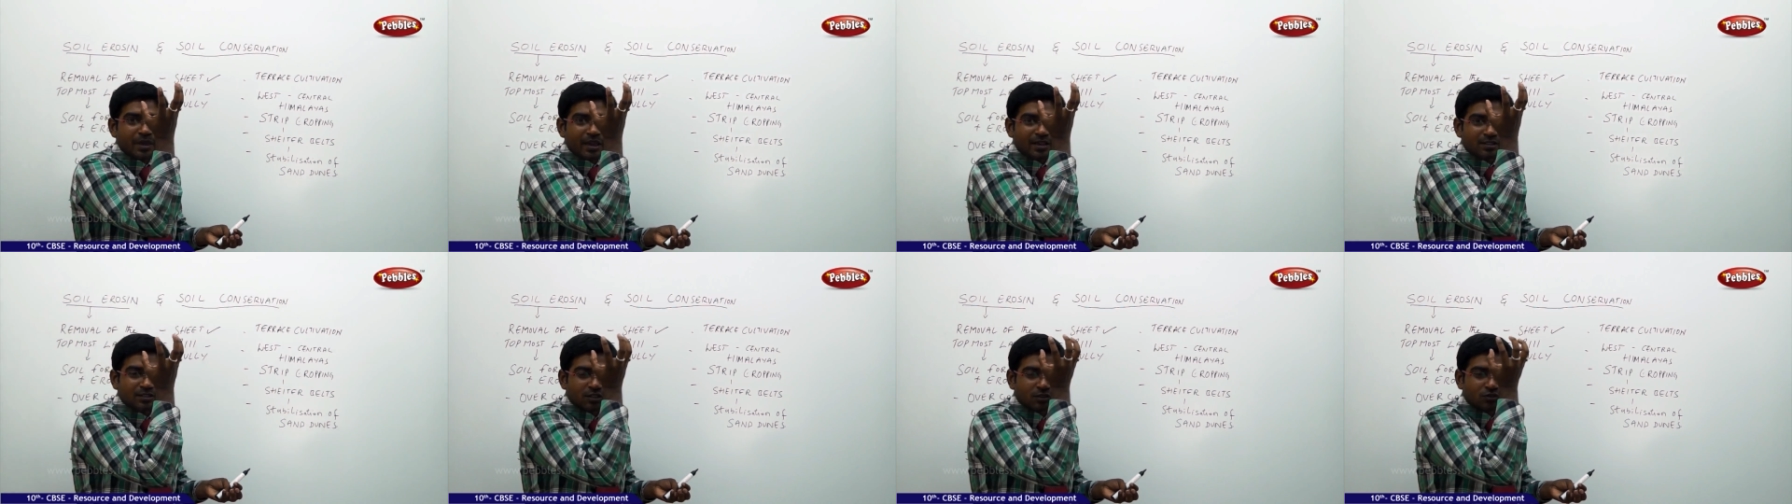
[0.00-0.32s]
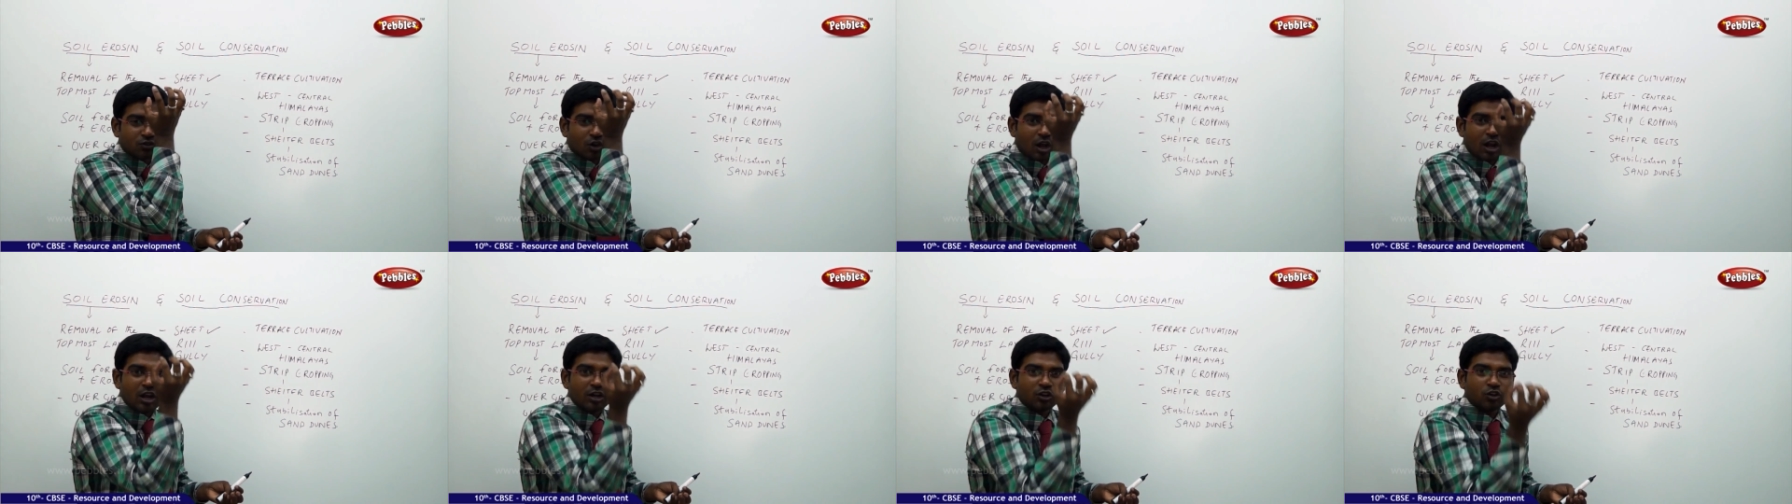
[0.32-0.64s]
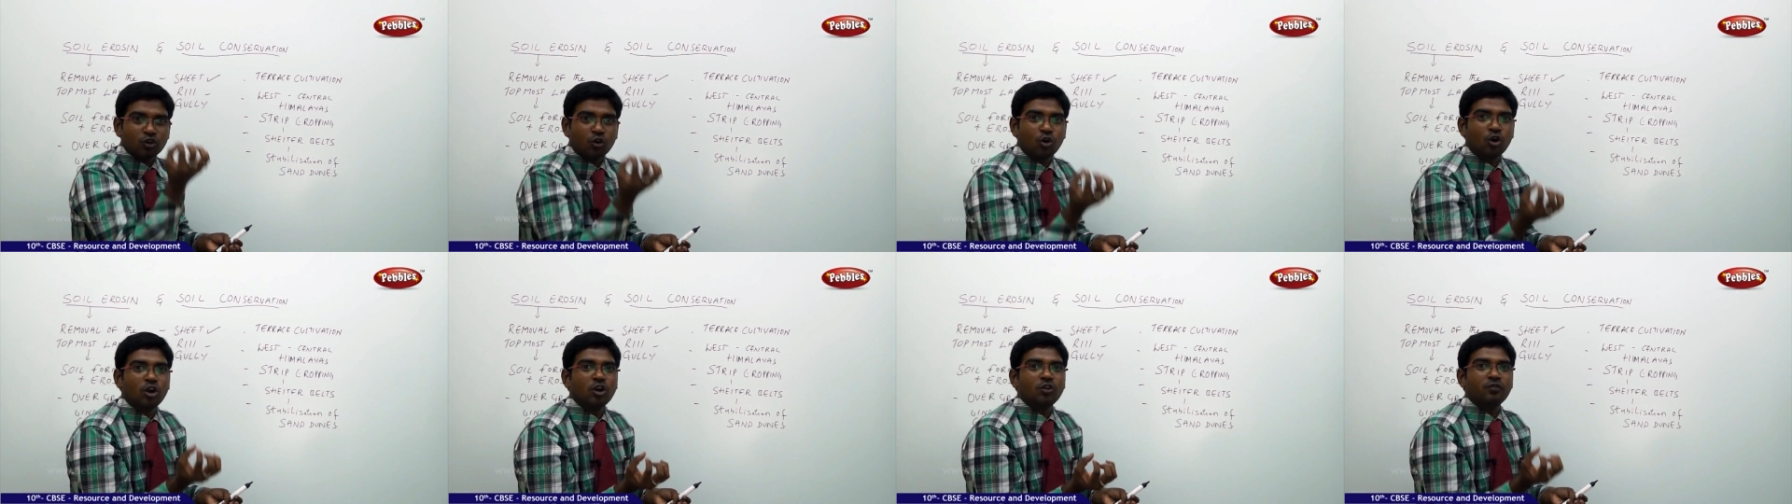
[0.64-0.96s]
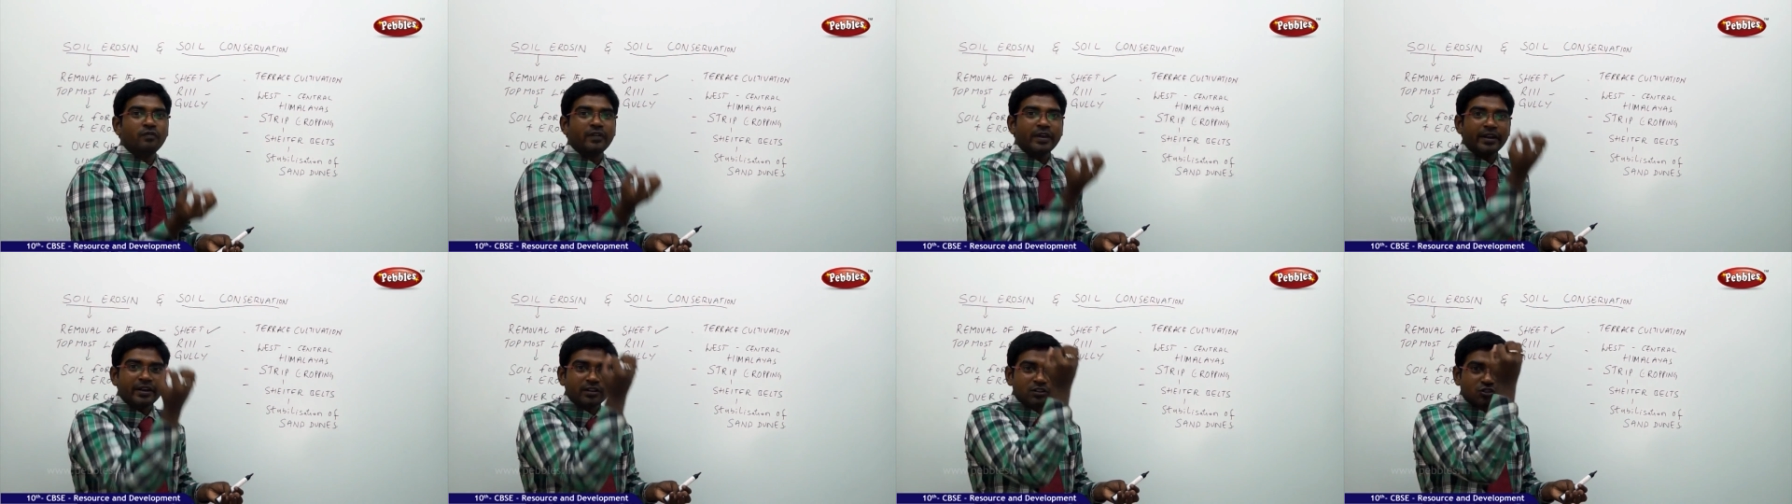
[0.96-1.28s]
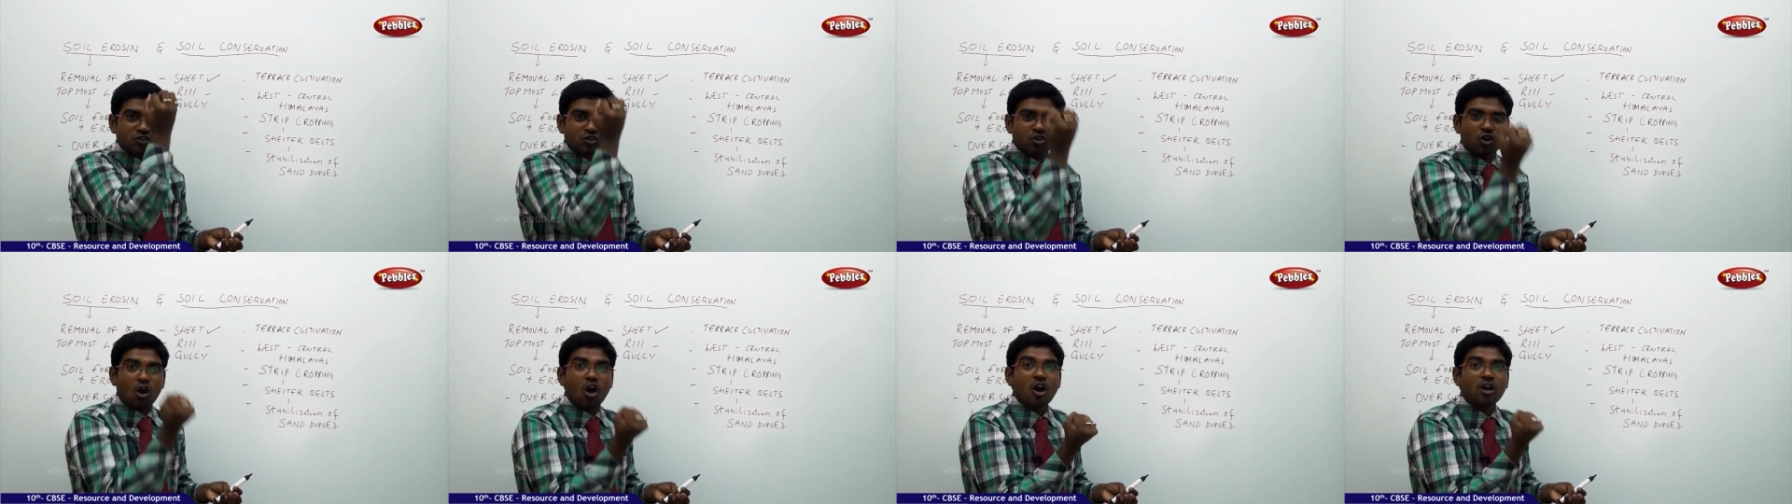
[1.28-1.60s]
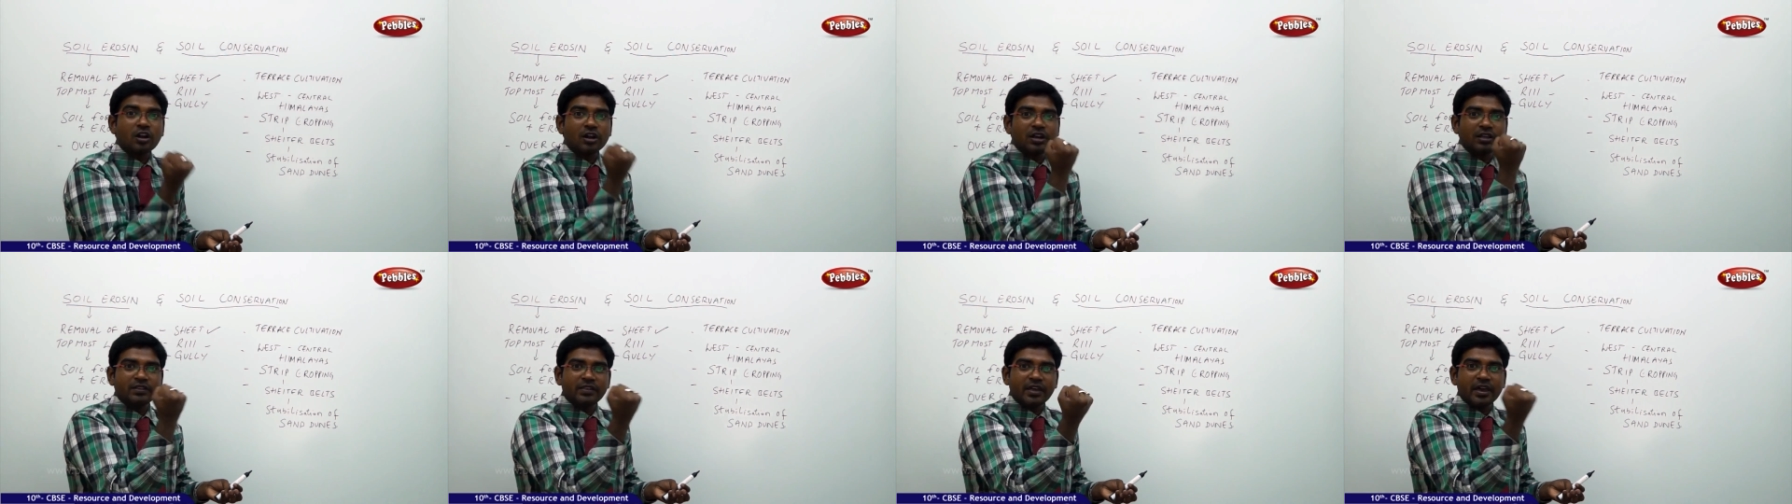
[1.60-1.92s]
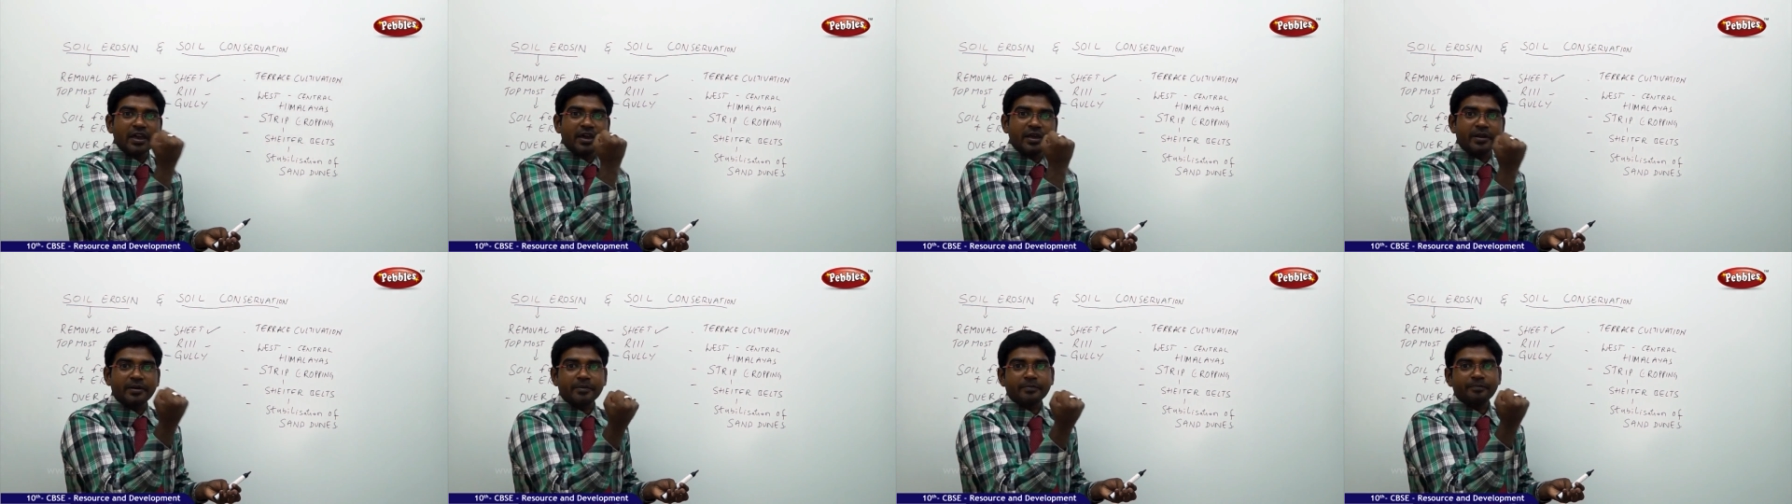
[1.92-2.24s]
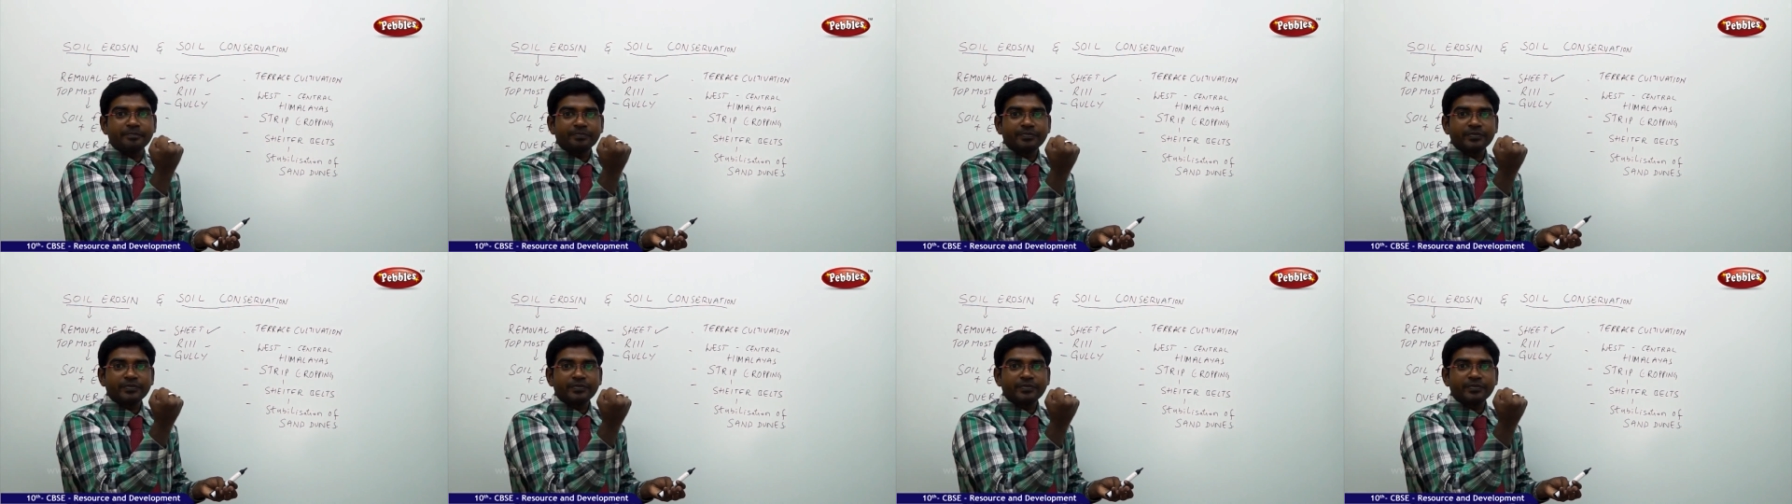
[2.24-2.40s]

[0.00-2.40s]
makes the soil to hold very strongly there.